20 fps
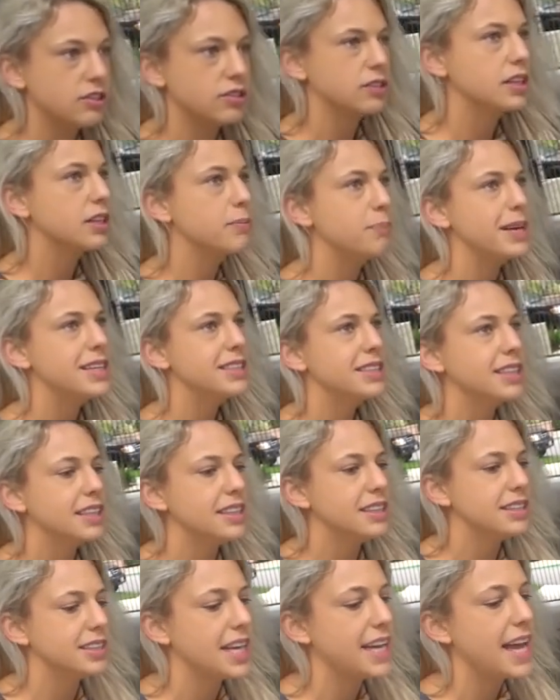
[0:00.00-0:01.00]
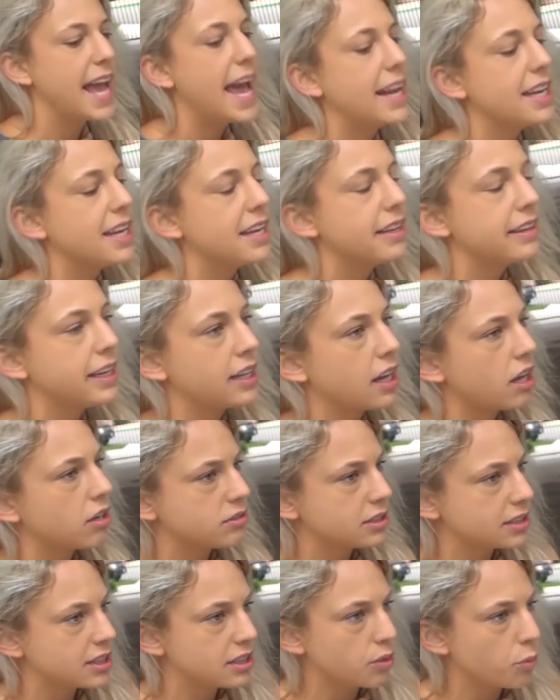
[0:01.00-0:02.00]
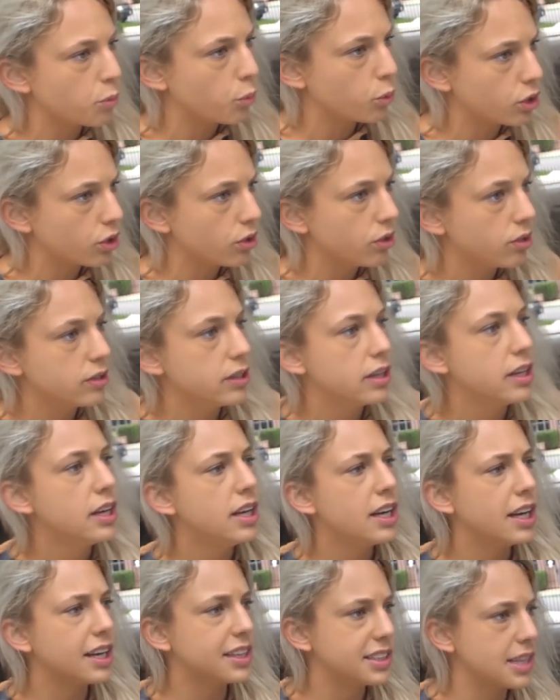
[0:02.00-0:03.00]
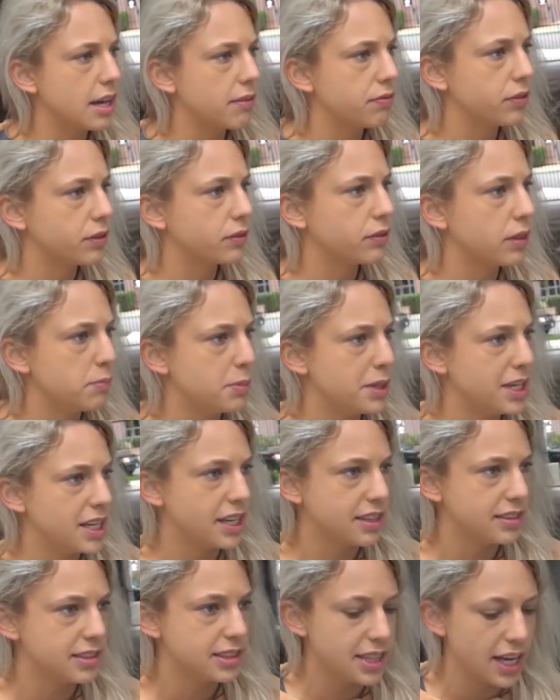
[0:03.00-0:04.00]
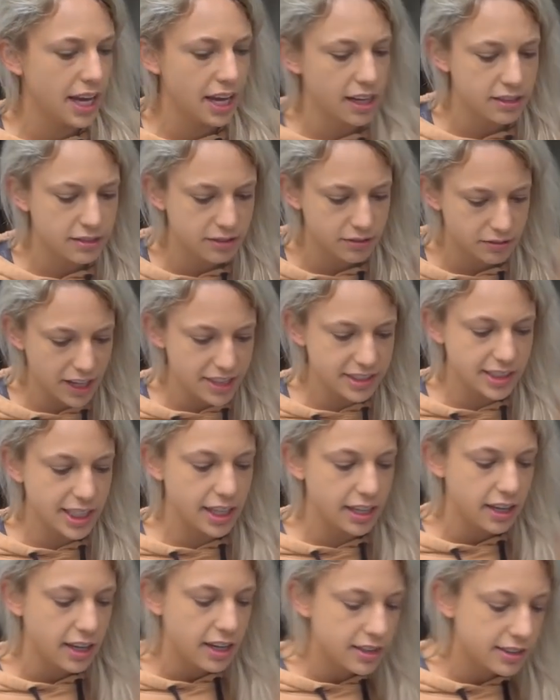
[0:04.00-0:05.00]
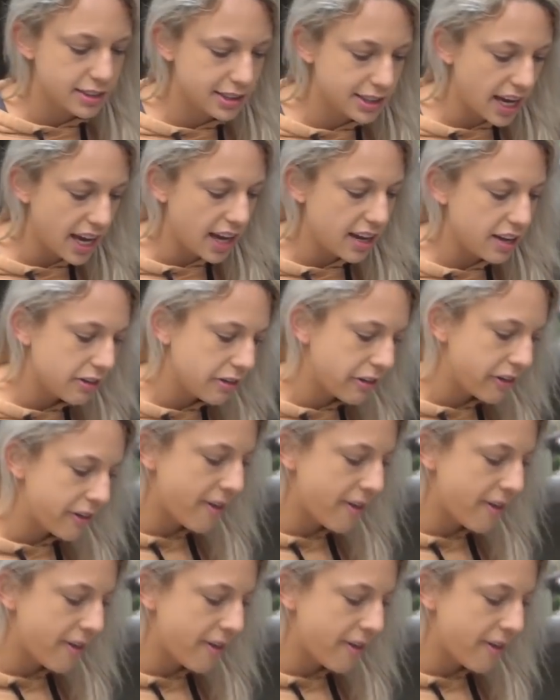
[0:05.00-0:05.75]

so you can basically say anything else in the world except for repeating sit. So if I say sit,